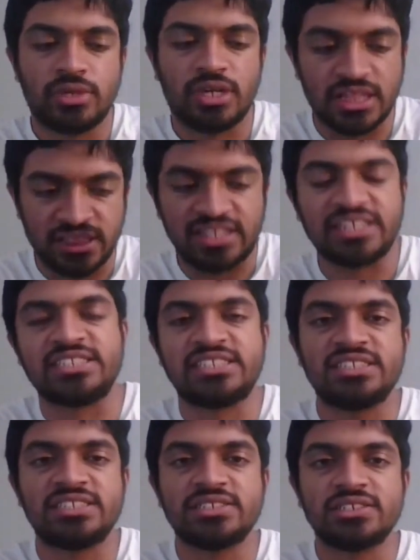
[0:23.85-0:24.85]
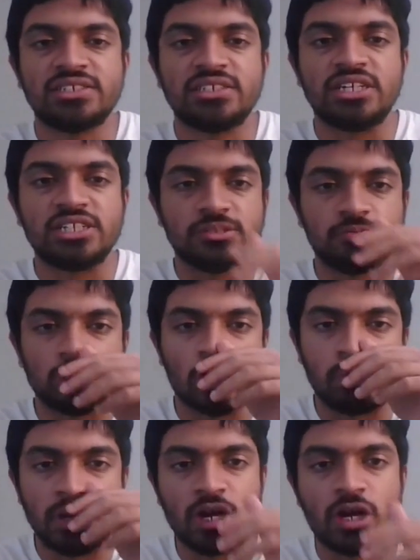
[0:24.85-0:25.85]
And this is
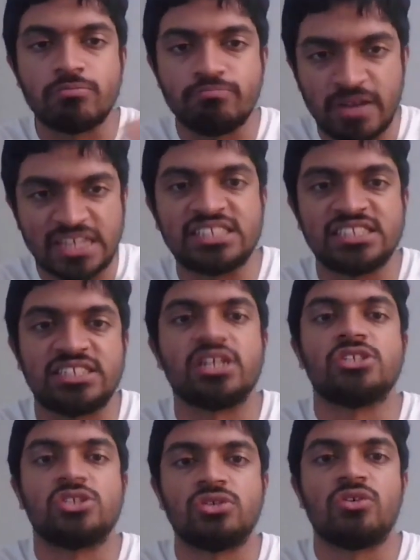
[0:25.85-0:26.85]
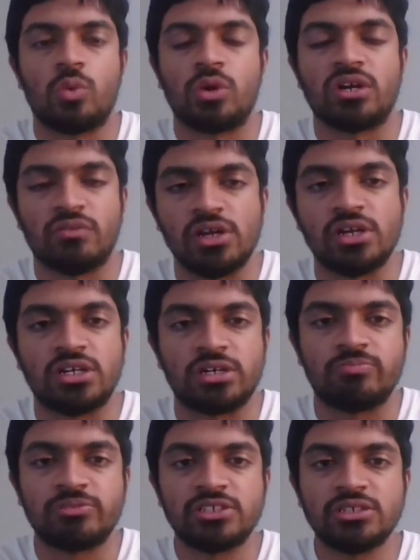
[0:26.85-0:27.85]
probably our best chance to have won a World
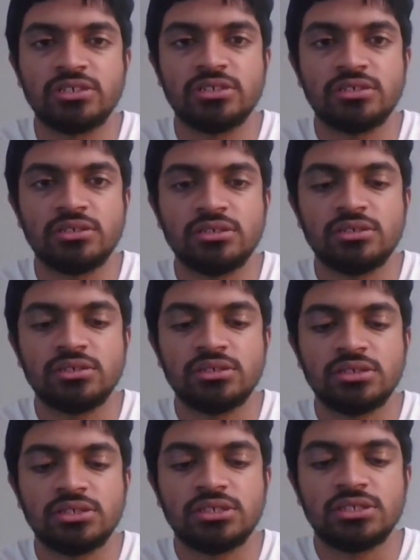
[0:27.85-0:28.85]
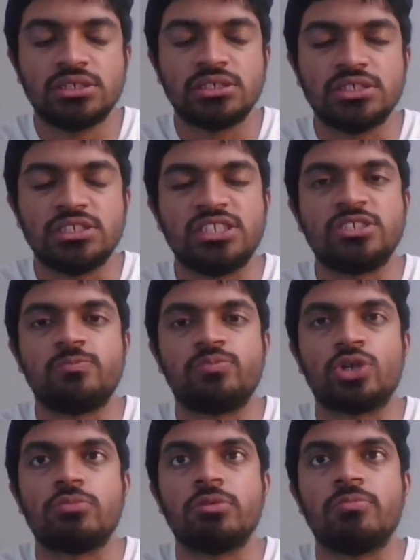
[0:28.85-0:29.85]
Cup since
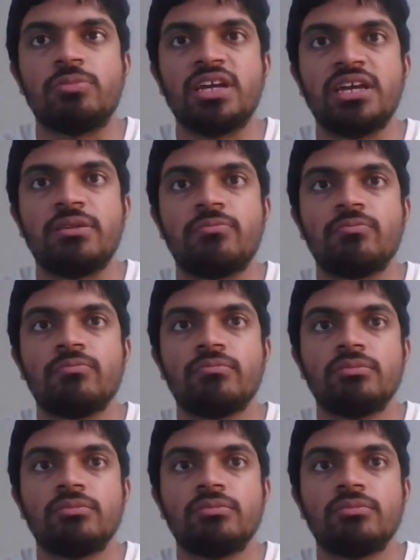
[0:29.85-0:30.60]
probably